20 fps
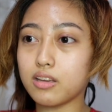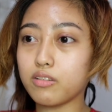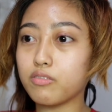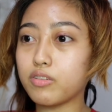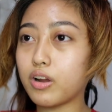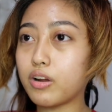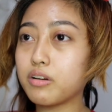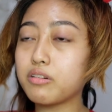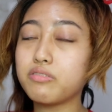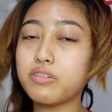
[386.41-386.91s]
like
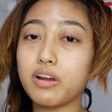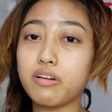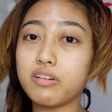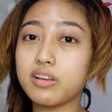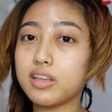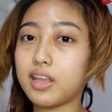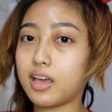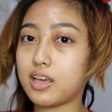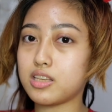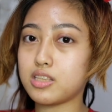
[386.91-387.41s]
very,
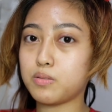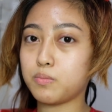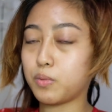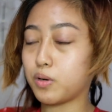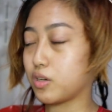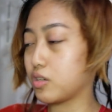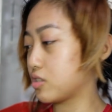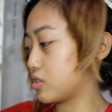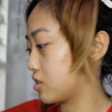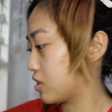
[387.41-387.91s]
very nice
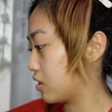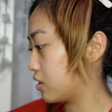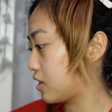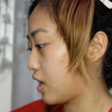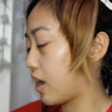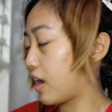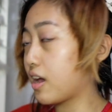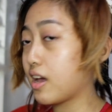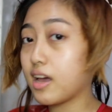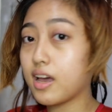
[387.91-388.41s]
person.
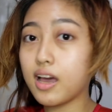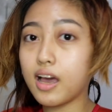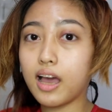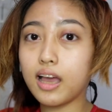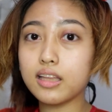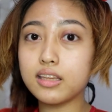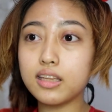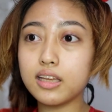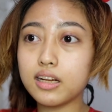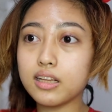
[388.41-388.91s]
Yeah,
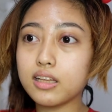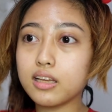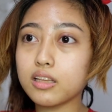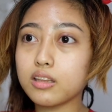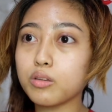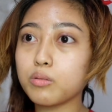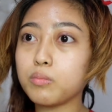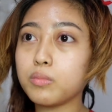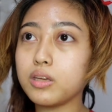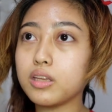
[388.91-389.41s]
I didn't
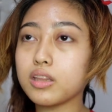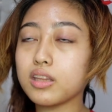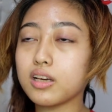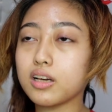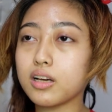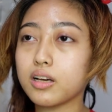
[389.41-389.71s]
get to meet